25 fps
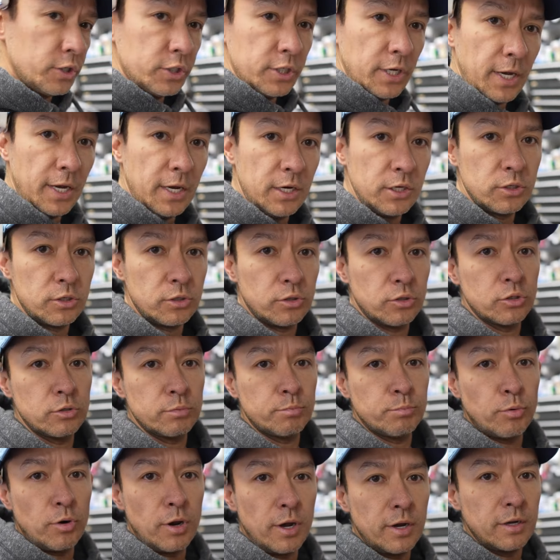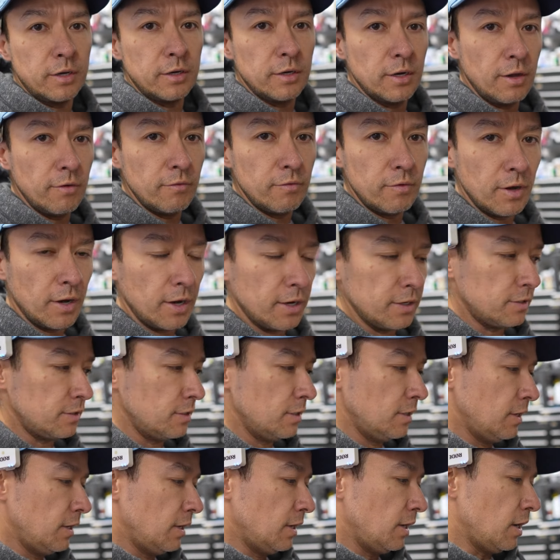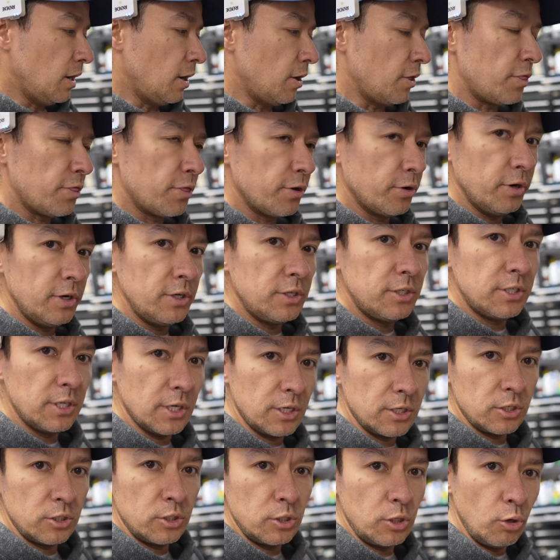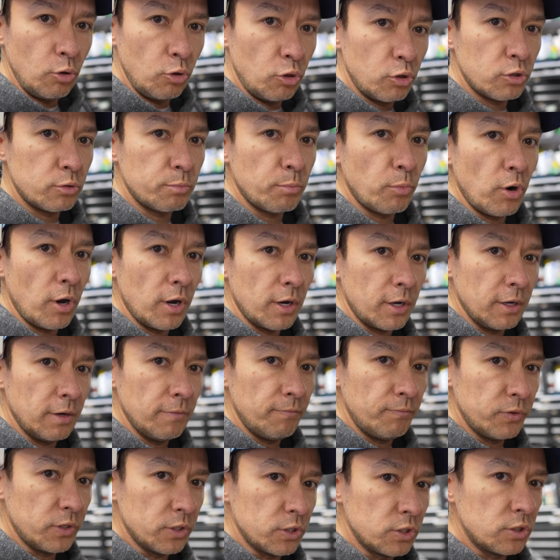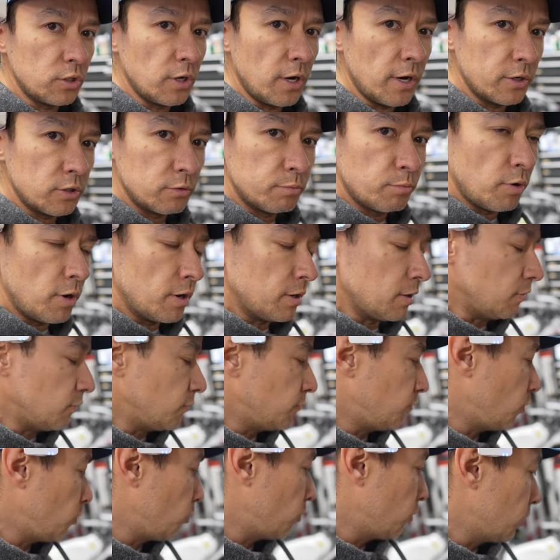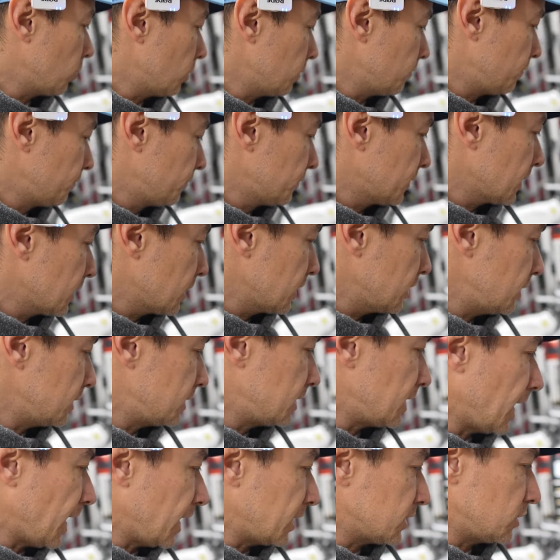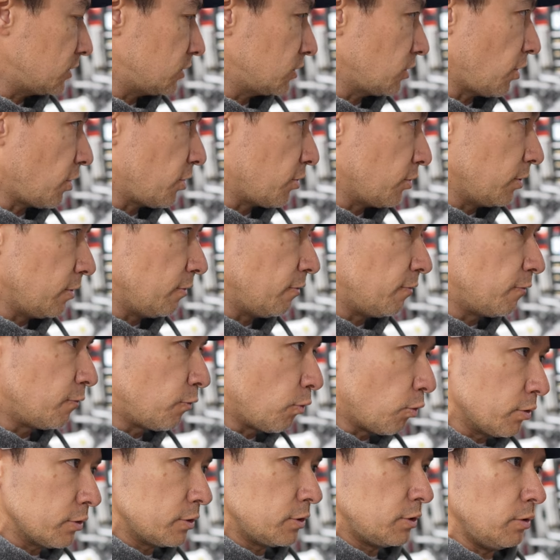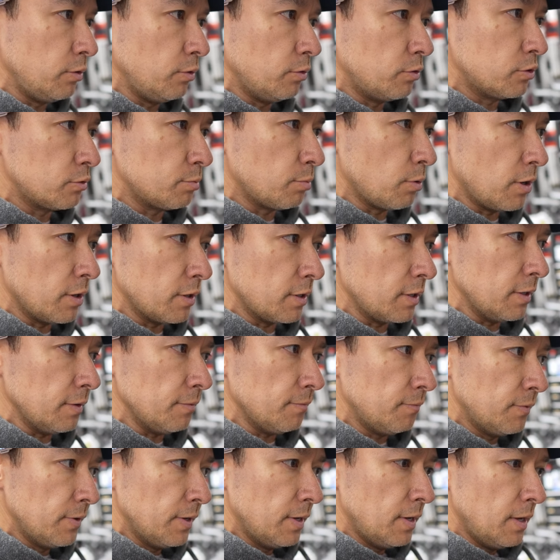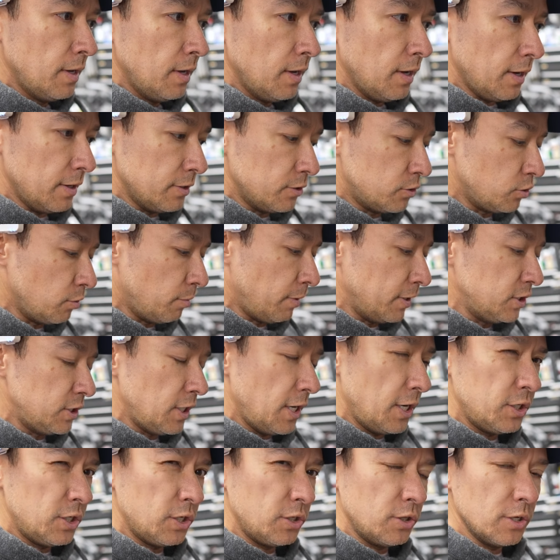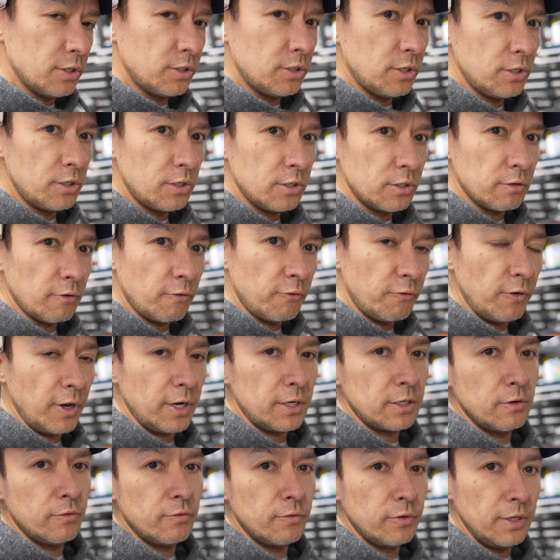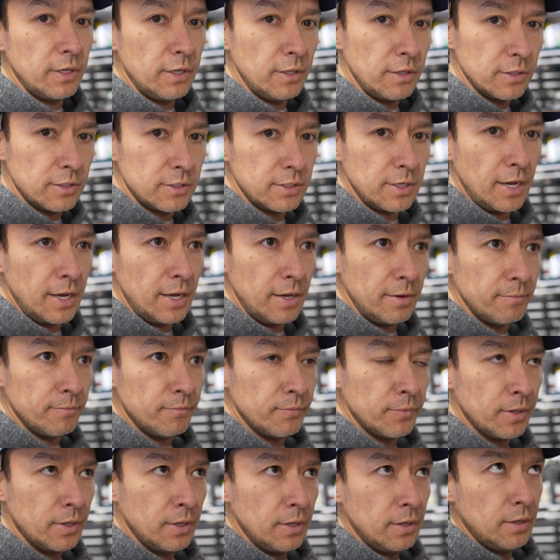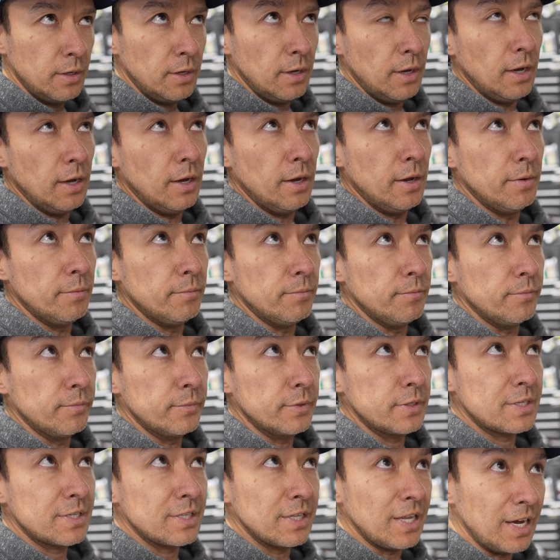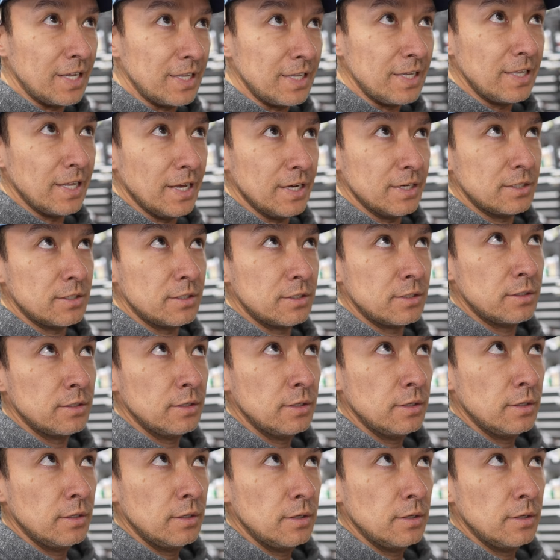change the sprocket. I've got a 36 tooth sprocket. The stock sprocket for the Dax is a 34 tooth sprocket. So by changing this is effectively the same, slightly less